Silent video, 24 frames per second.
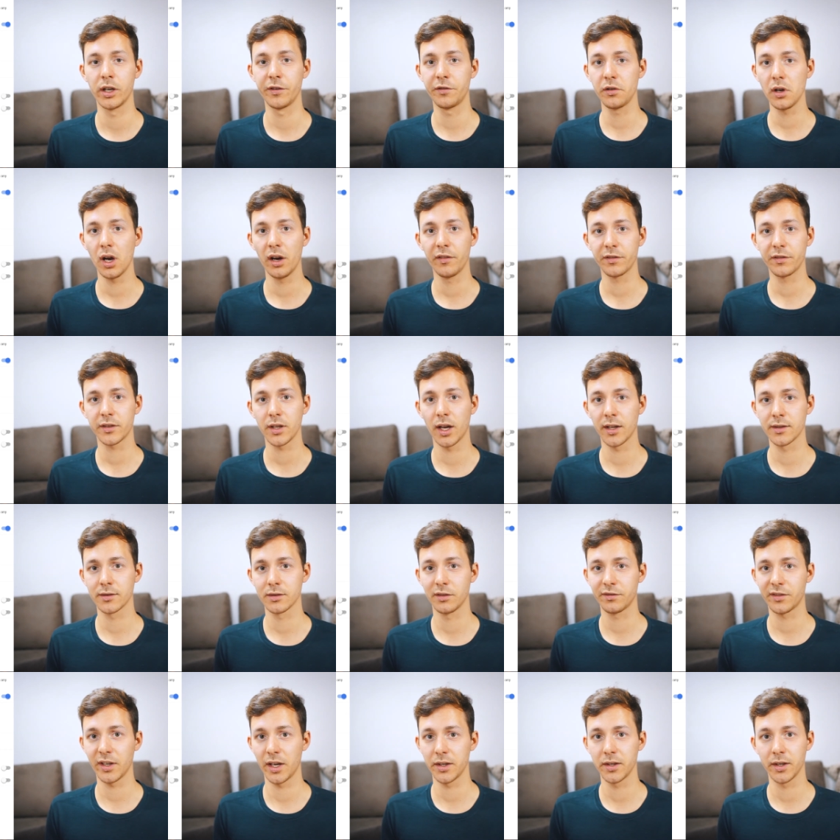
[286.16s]
If you have tons
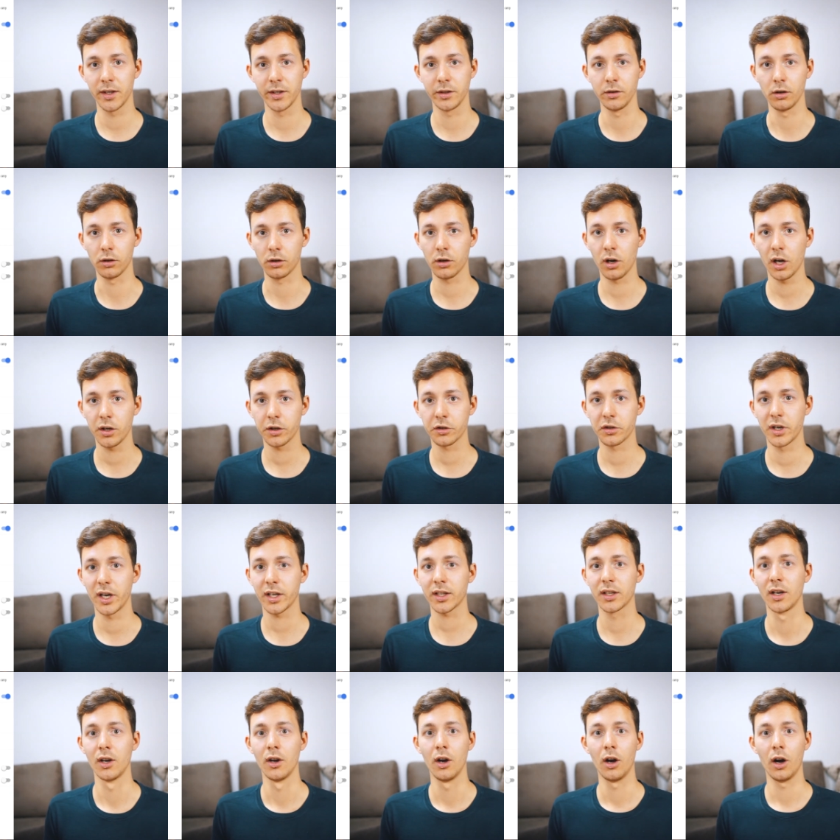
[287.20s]
of data in your
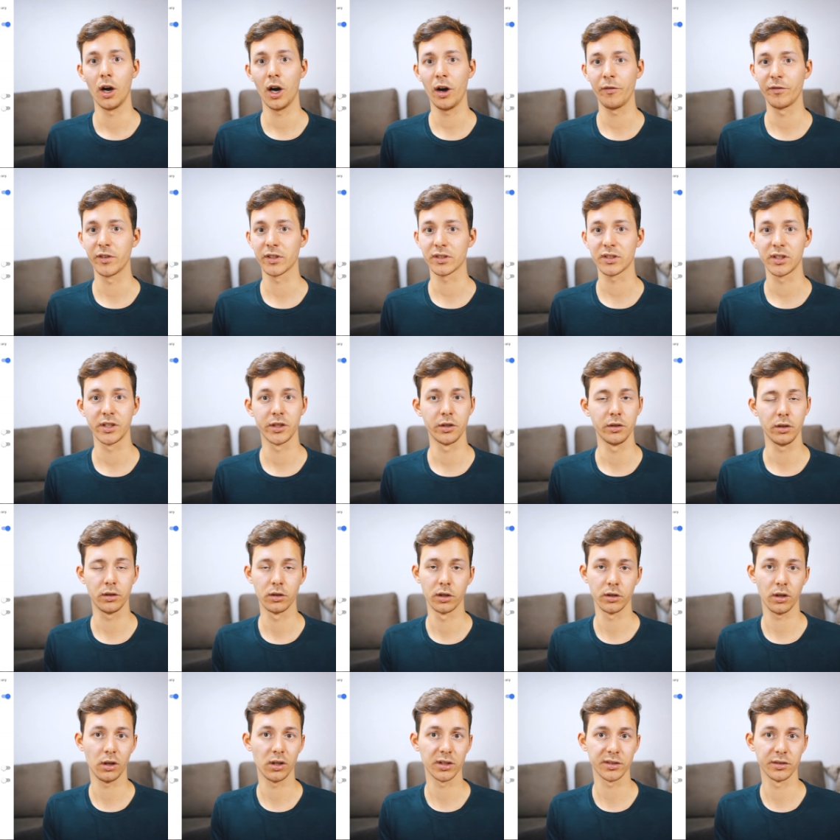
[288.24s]
contract, obviously you
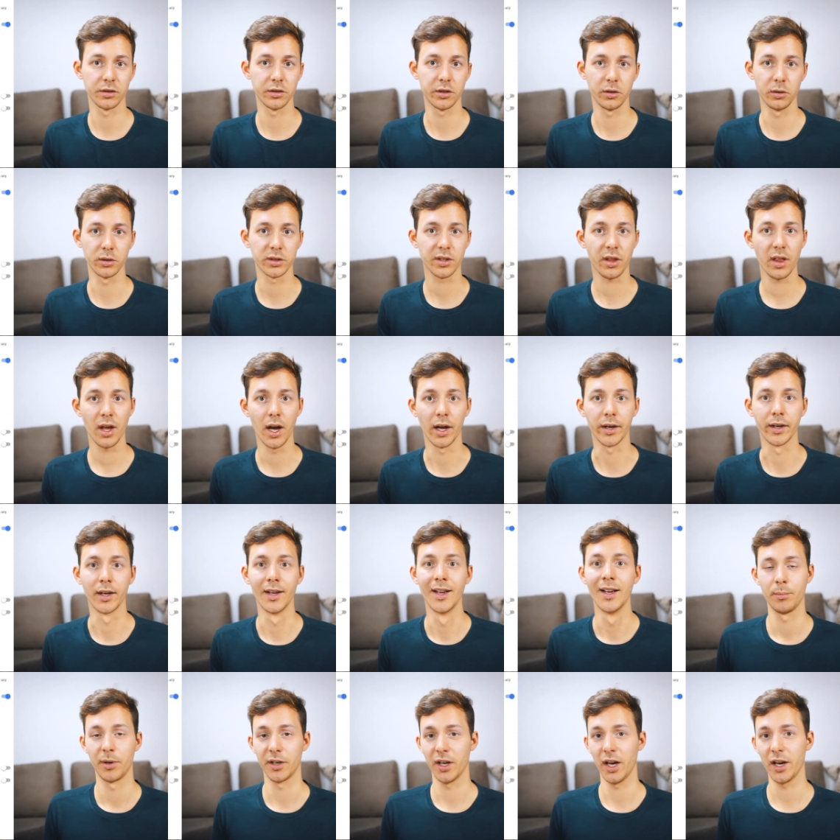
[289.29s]
could also use that,
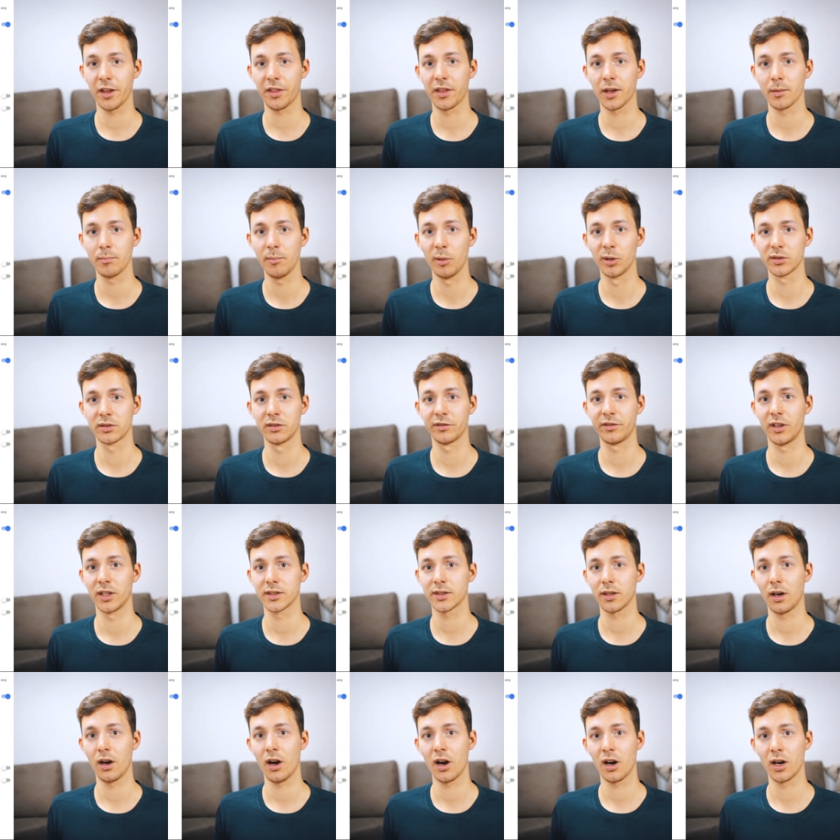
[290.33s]
but I think most of us
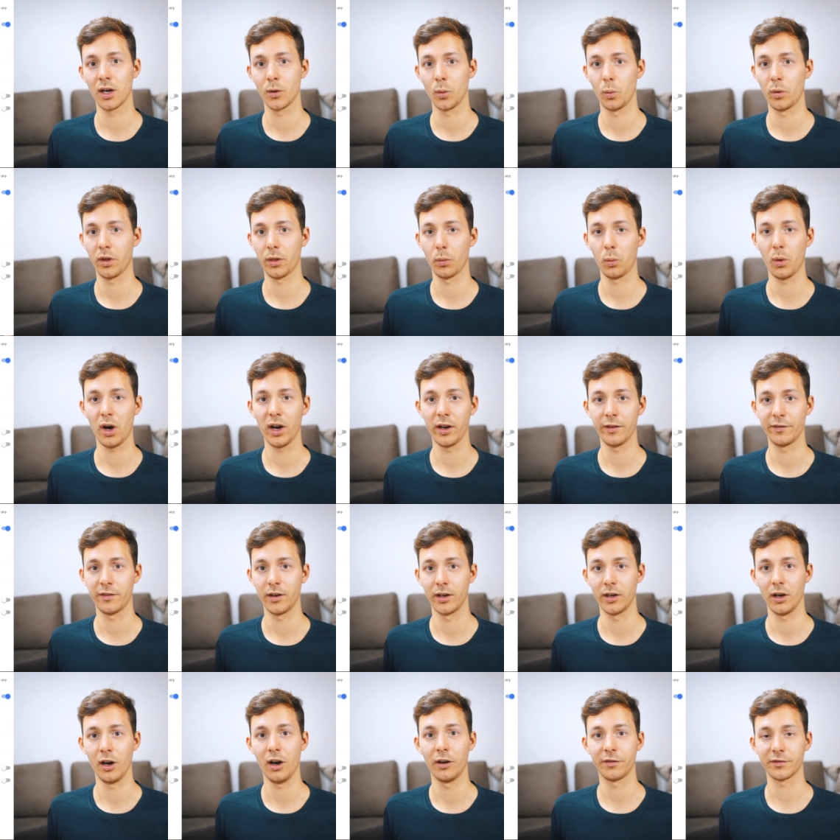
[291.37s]
are with
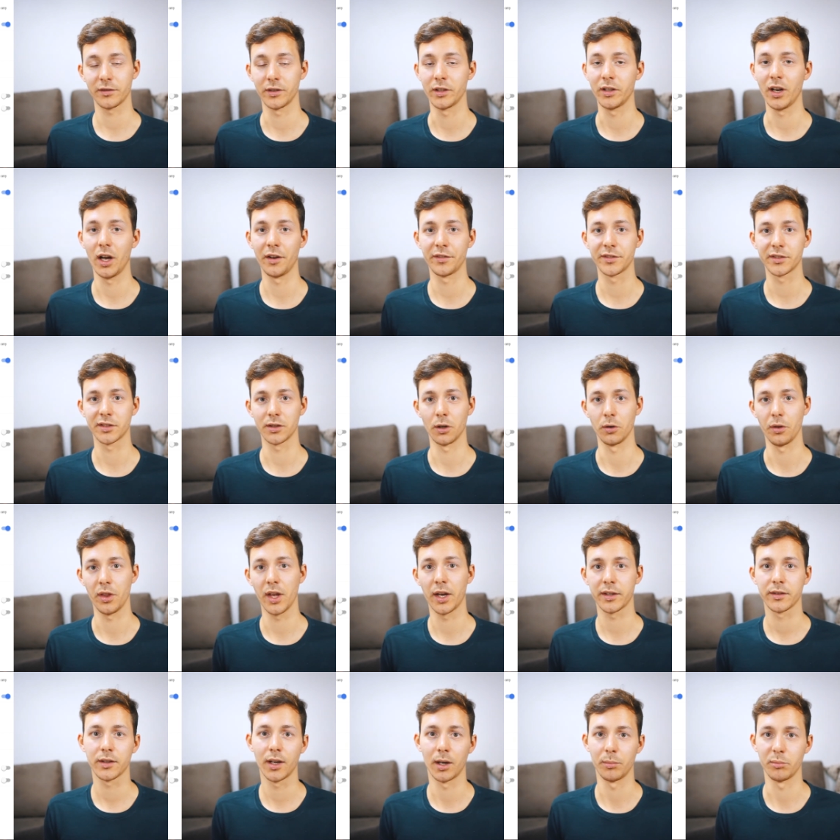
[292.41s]
Wi-Fi often enough, so
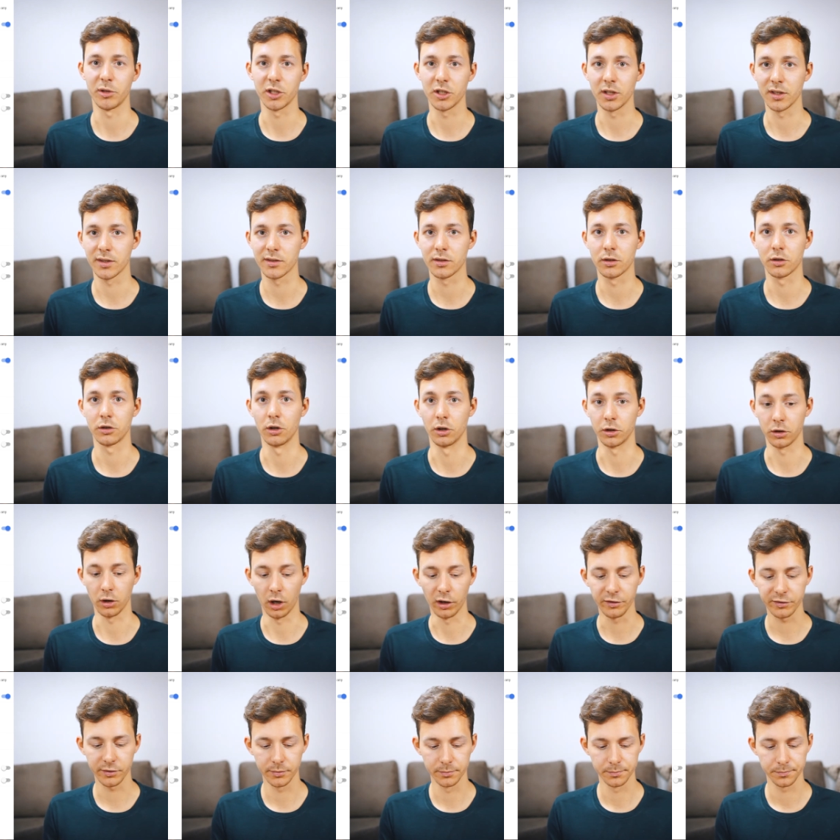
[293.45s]
that can be just turned
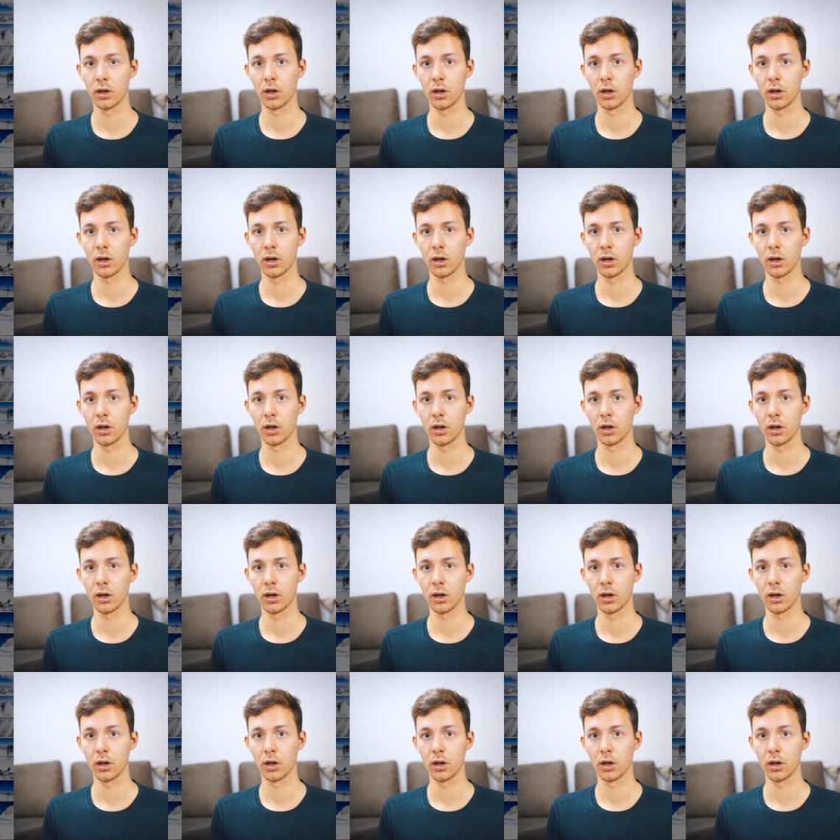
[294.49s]
off.